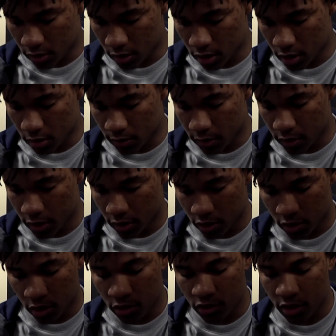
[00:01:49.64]
Um, I think just
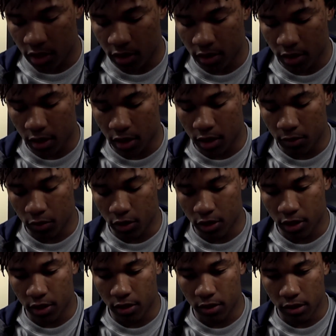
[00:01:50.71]
understanding the game,
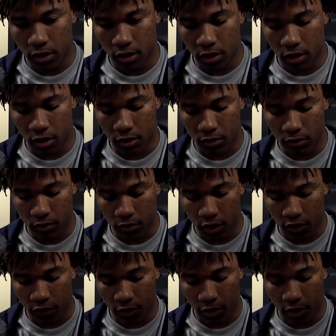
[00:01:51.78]
really, you know,
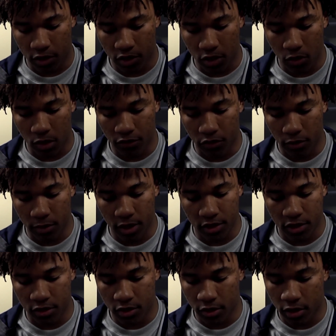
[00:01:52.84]
as far as, you know, what
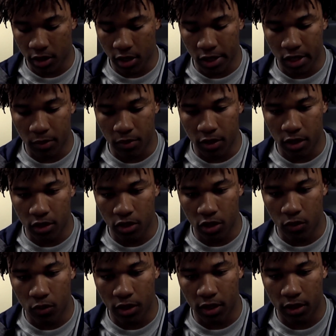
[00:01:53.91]
formations are going to line up in, you know,
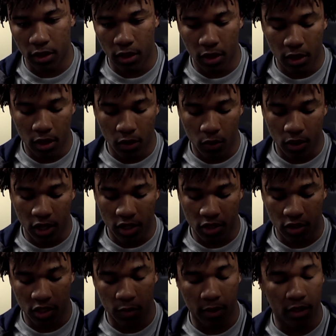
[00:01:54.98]
what, what I should
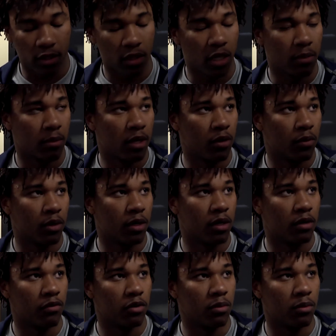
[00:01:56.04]
mm-hmm. expect to come my way
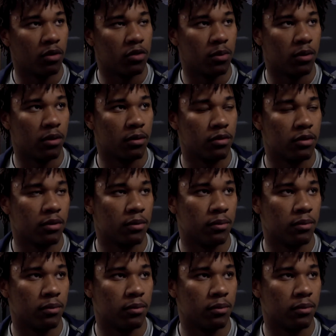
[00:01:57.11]
for the most part. So.